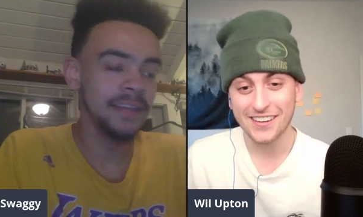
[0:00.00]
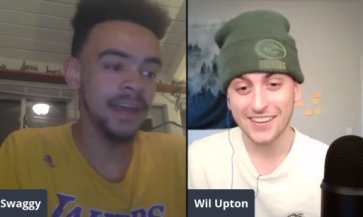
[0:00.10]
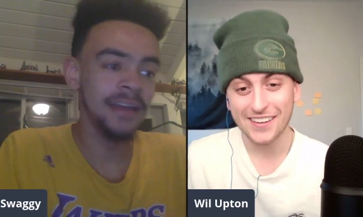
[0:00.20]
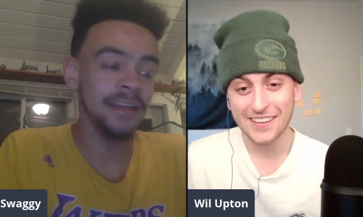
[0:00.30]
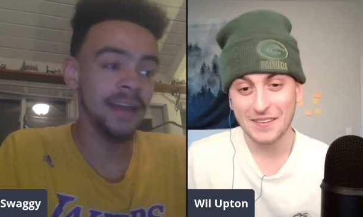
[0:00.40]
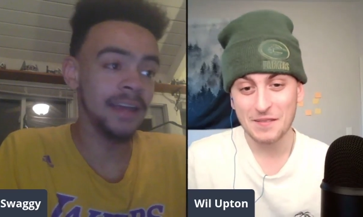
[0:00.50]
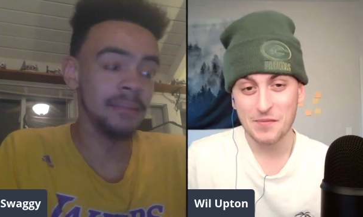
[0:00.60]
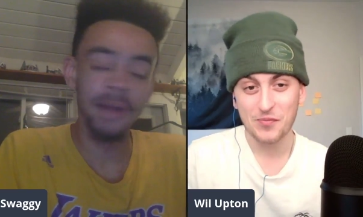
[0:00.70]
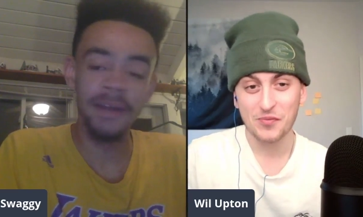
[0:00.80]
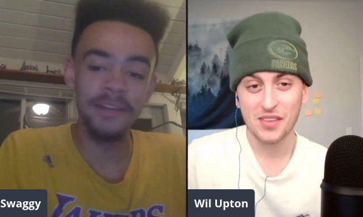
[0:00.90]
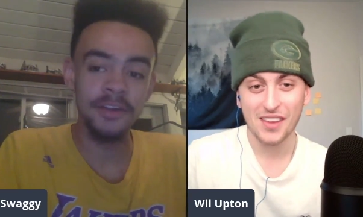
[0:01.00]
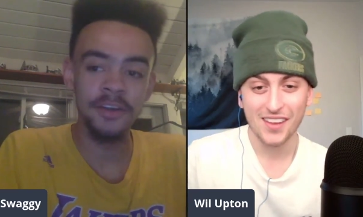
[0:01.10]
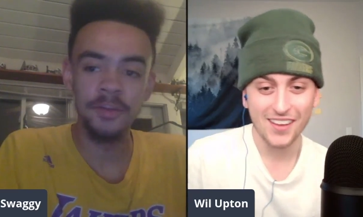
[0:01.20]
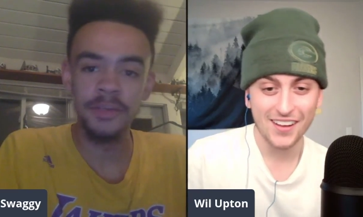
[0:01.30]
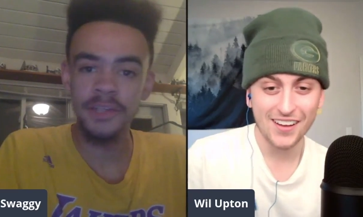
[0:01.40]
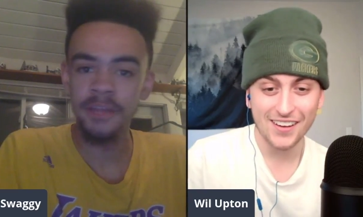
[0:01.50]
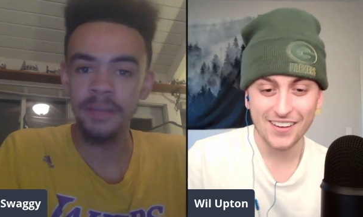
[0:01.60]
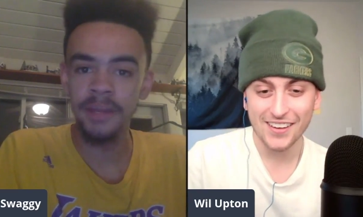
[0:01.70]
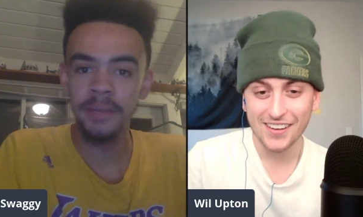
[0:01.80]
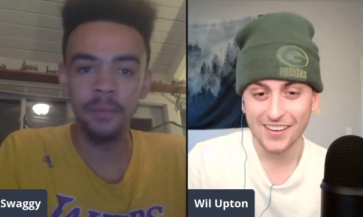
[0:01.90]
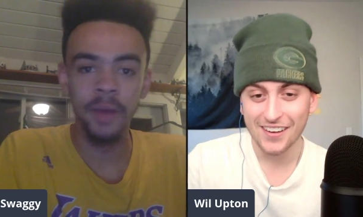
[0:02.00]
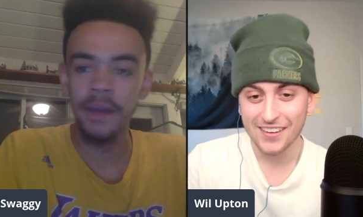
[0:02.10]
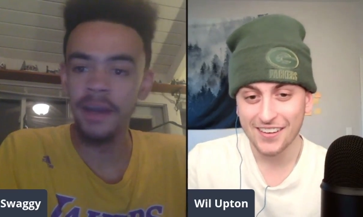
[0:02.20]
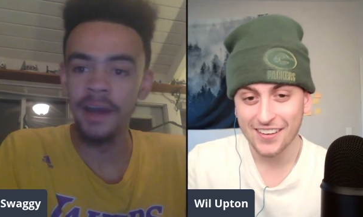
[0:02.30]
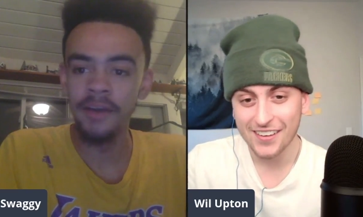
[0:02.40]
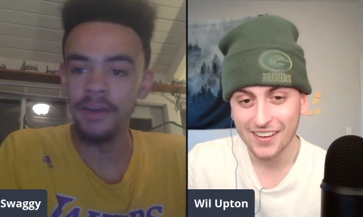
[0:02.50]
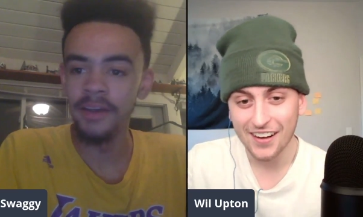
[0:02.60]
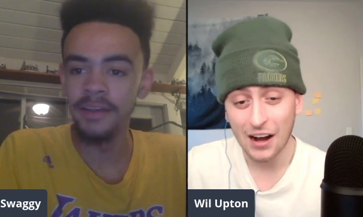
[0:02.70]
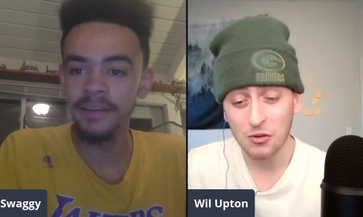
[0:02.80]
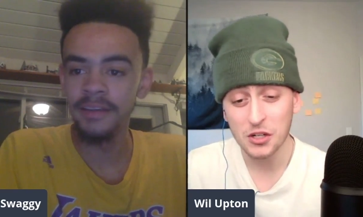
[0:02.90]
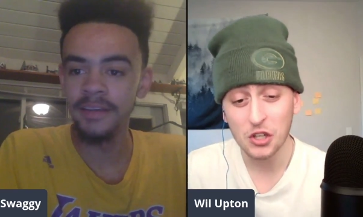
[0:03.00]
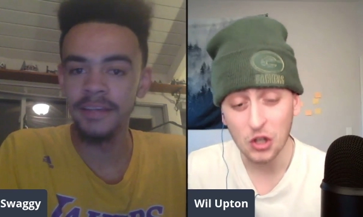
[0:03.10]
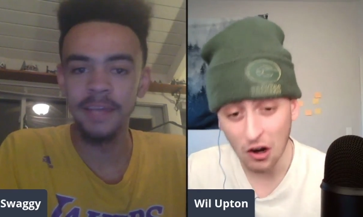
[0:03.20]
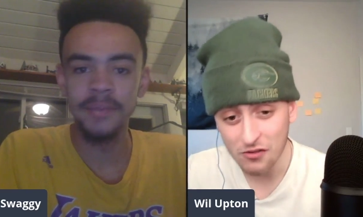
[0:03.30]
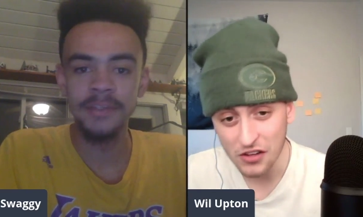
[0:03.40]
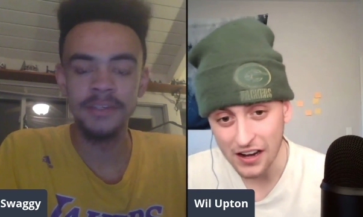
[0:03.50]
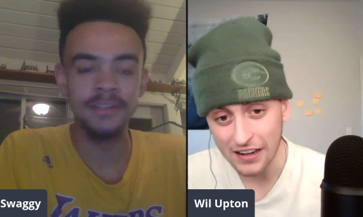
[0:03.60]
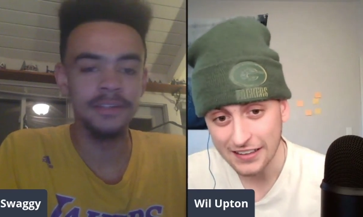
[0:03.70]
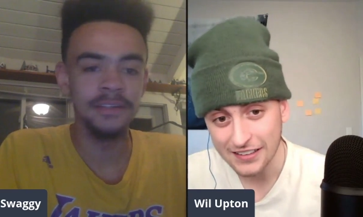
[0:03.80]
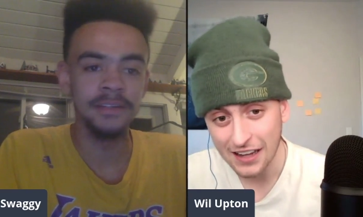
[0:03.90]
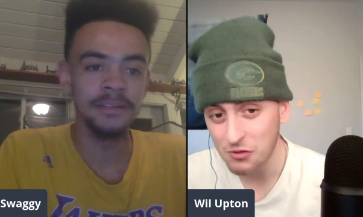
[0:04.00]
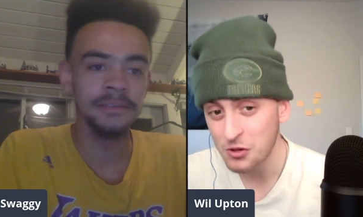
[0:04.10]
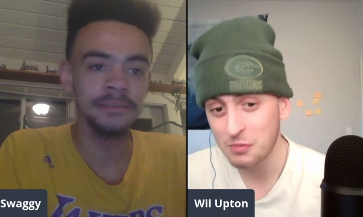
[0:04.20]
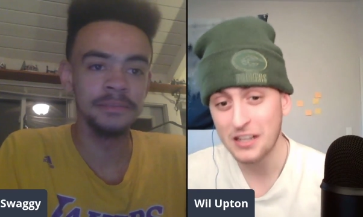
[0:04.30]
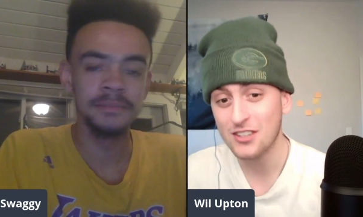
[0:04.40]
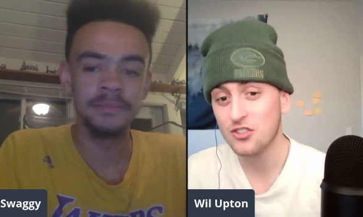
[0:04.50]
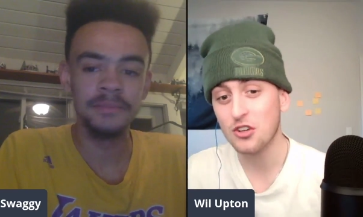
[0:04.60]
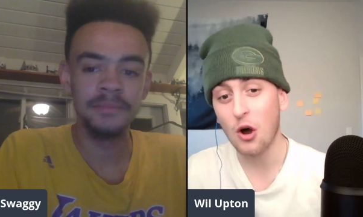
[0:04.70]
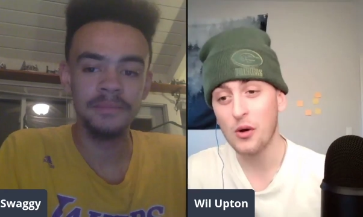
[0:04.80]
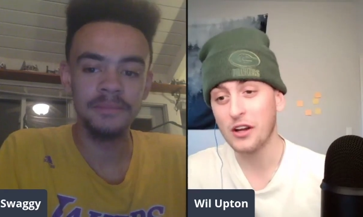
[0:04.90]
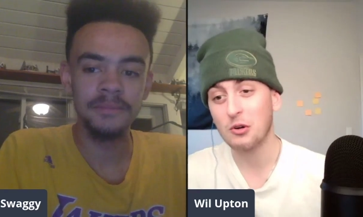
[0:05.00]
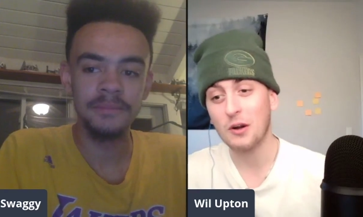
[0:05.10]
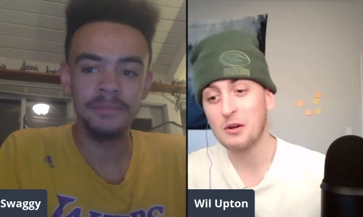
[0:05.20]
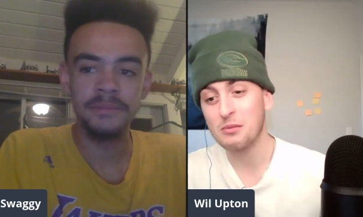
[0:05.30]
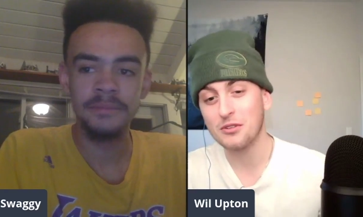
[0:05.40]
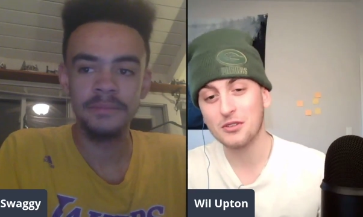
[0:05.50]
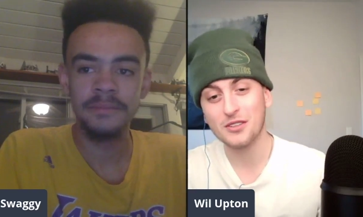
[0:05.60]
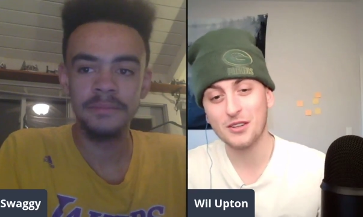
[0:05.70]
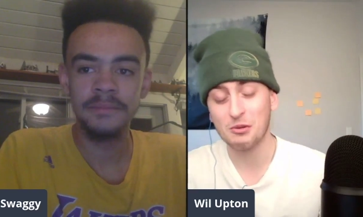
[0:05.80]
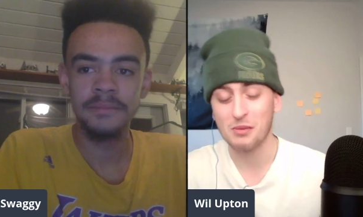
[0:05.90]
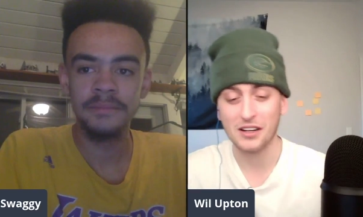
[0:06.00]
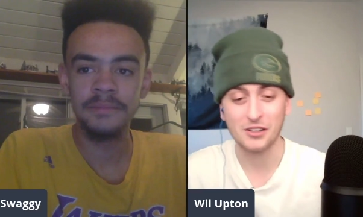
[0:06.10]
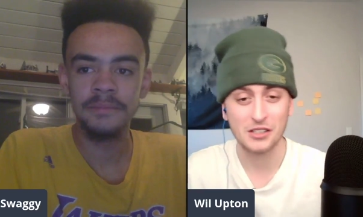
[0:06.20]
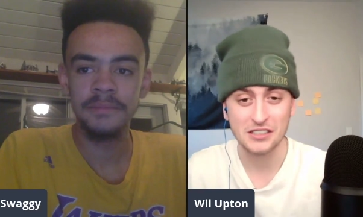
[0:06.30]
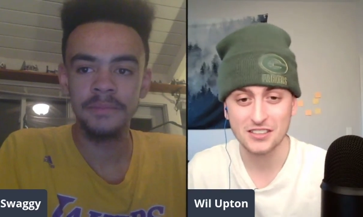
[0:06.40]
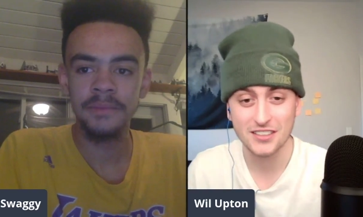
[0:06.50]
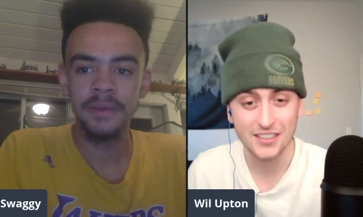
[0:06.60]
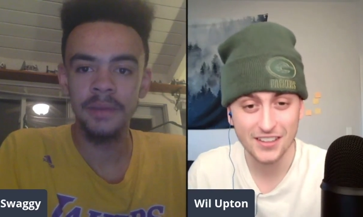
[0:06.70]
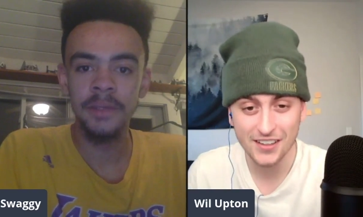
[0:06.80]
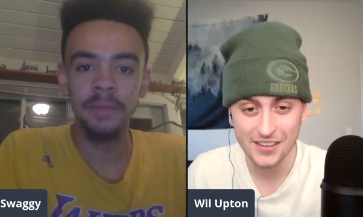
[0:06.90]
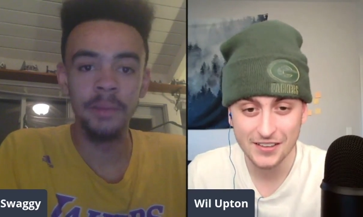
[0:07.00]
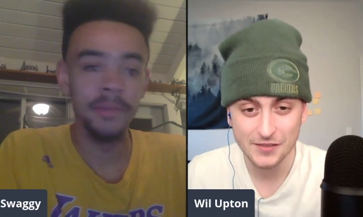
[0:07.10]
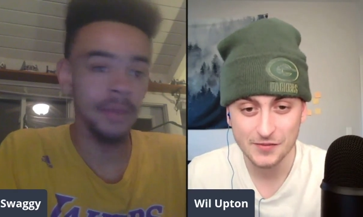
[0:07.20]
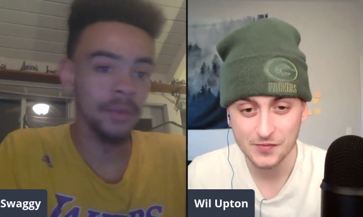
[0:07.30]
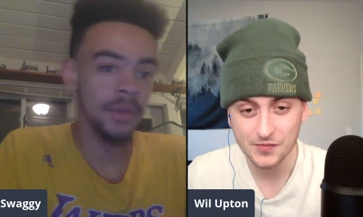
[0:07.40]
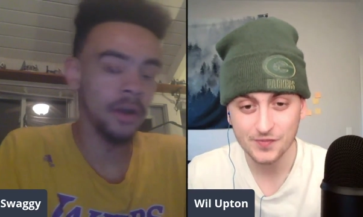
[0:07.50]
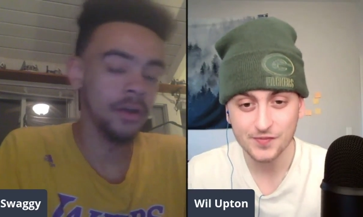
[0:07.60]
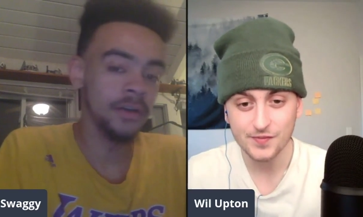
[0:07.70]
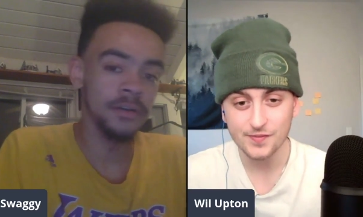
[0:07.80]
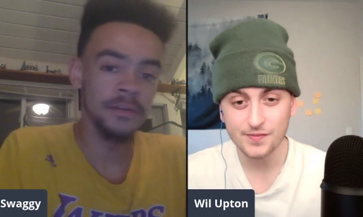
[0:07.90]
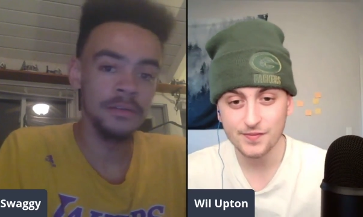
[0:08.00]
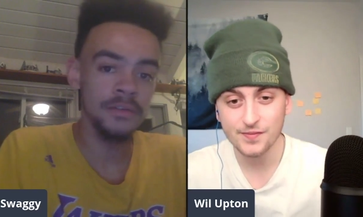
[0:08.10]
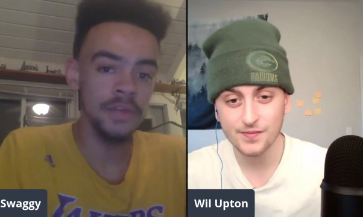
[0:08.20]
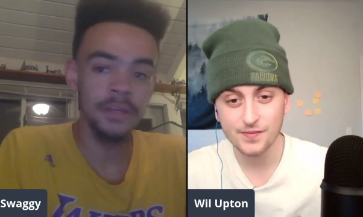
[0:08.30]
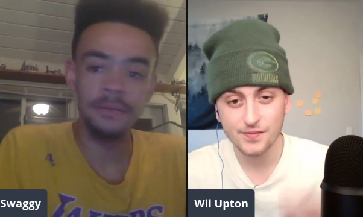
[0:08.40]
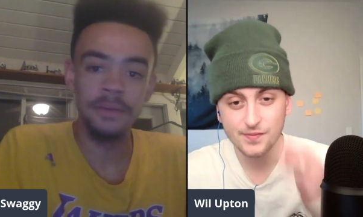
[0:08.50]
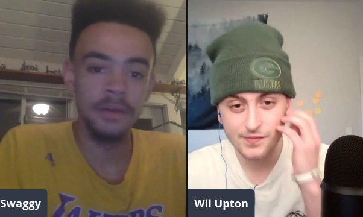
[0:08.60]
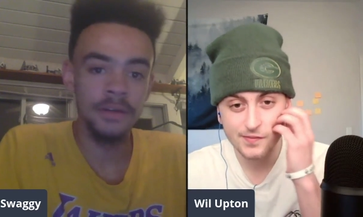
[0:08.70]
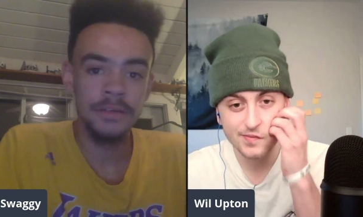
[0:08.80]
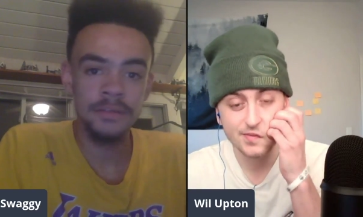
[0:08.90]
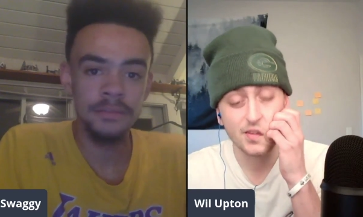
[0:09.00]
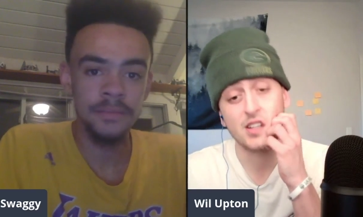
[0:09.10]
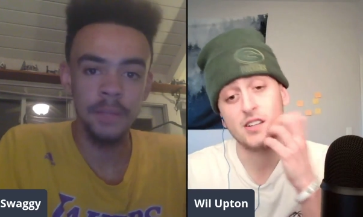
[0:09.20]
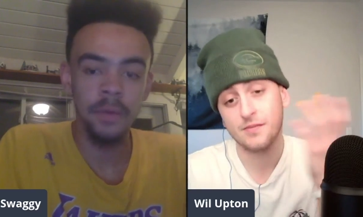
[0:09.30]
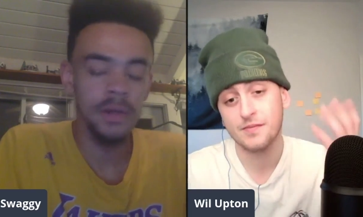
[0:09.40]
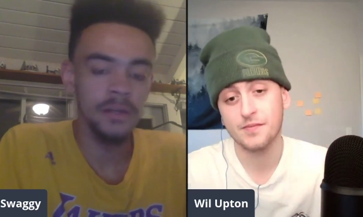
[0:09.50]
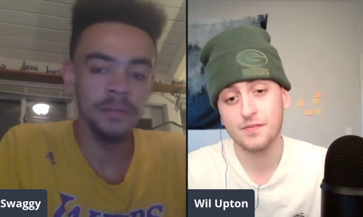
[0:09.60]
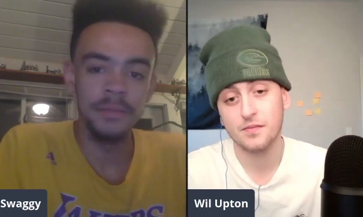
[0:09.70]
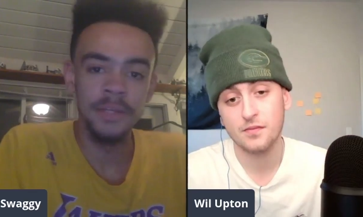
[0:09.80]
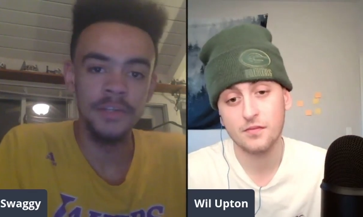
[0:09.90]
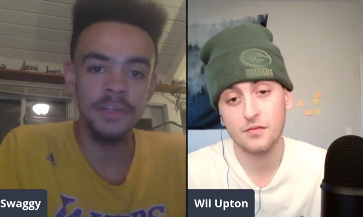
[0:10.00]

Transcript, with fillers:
Speaker 1: it. they. I, I, can buy this 100, percent man. I mean, why not, right? I would love that. That
Speaker 2: would be so incredible. Oh my goodness.
Speaker 1: I mean, you remember they were in the Harden trade talks. Yeah. They wanted him. They just